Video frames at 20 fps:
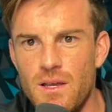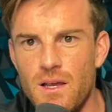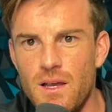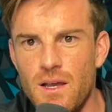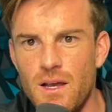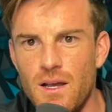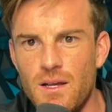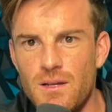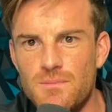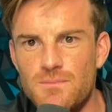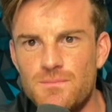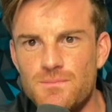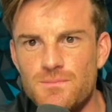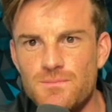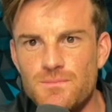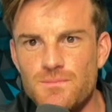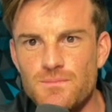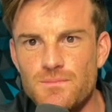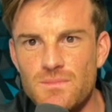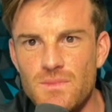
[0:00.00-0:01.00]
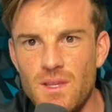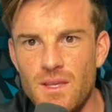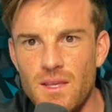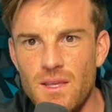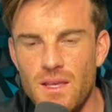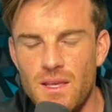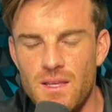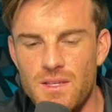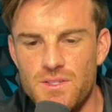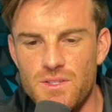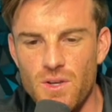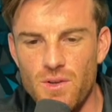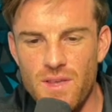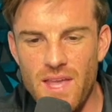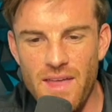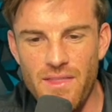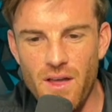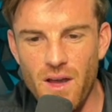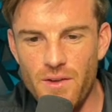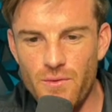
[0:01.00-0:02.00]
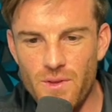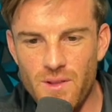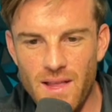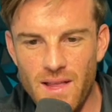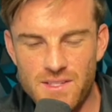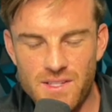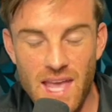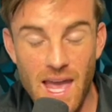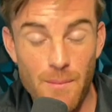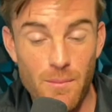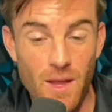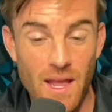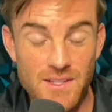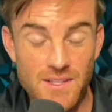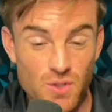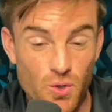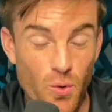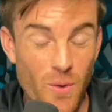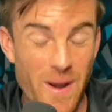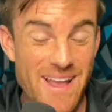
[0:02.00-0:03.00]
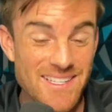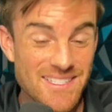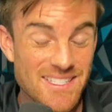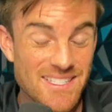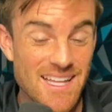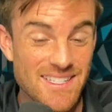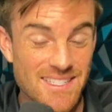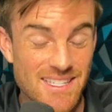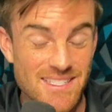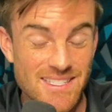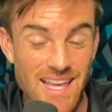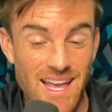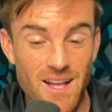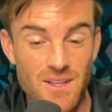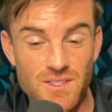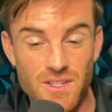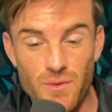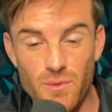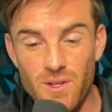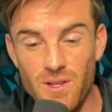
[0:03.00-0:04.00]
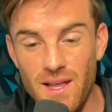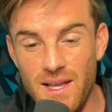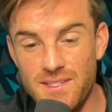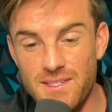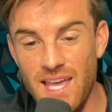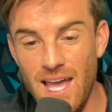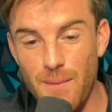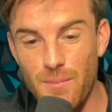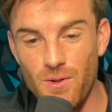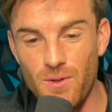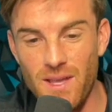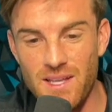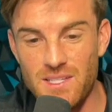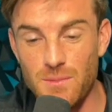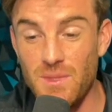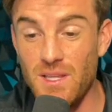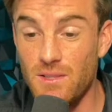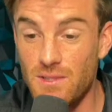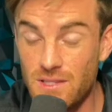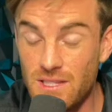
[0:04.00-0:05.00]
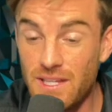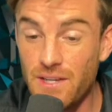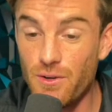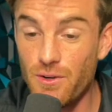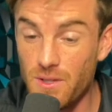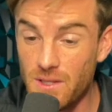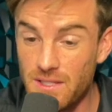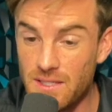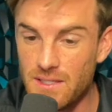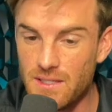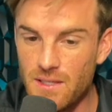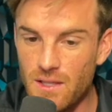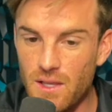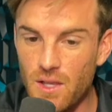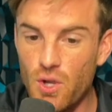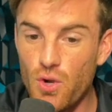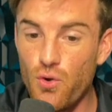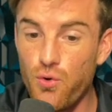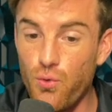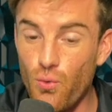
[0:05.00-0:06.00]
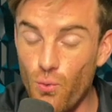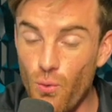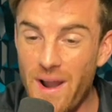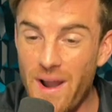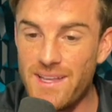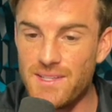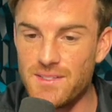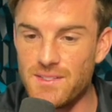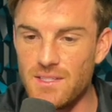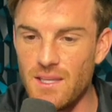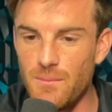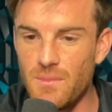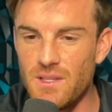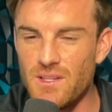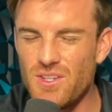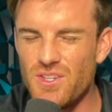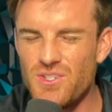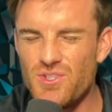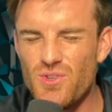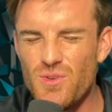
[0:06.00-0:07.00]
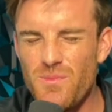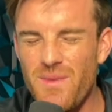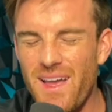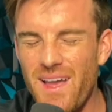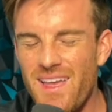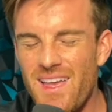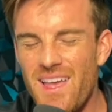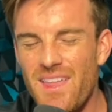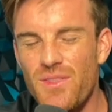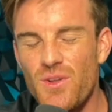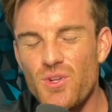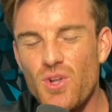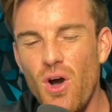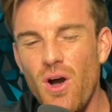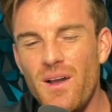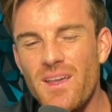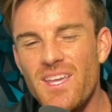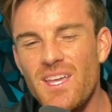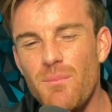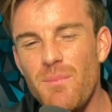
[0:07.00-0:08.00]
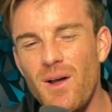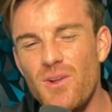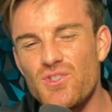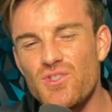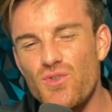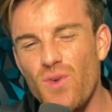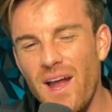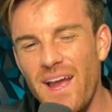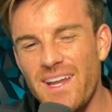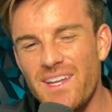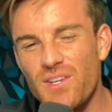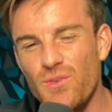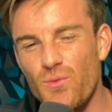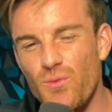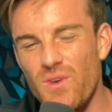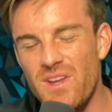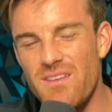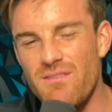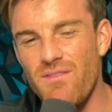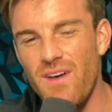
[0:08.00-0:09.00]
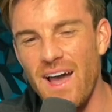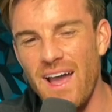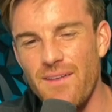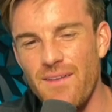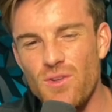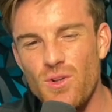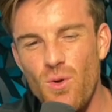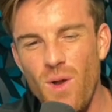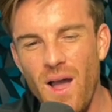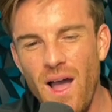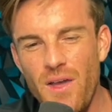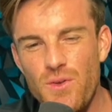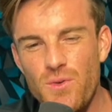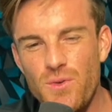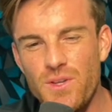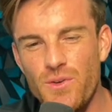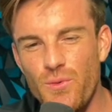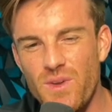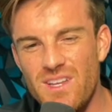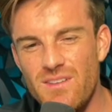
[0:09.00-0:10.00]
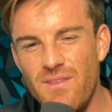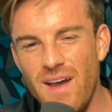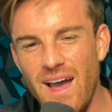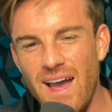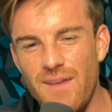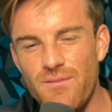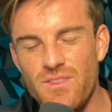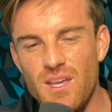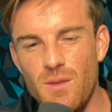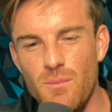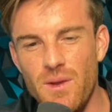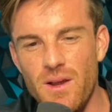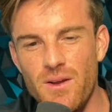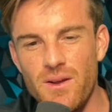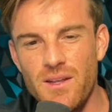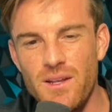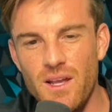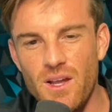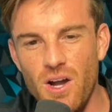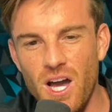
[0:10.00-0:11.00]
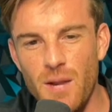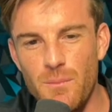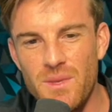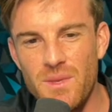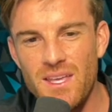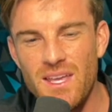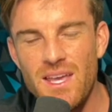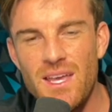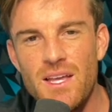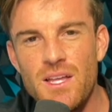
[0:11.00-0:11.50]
Um, so yeah, the unrealized capital, as crazy as it sounds, unrealized capital gains. I mean, literally crazy. I mean, could you imagine? They're talking about trying to revive. You know how you could revive the American economy?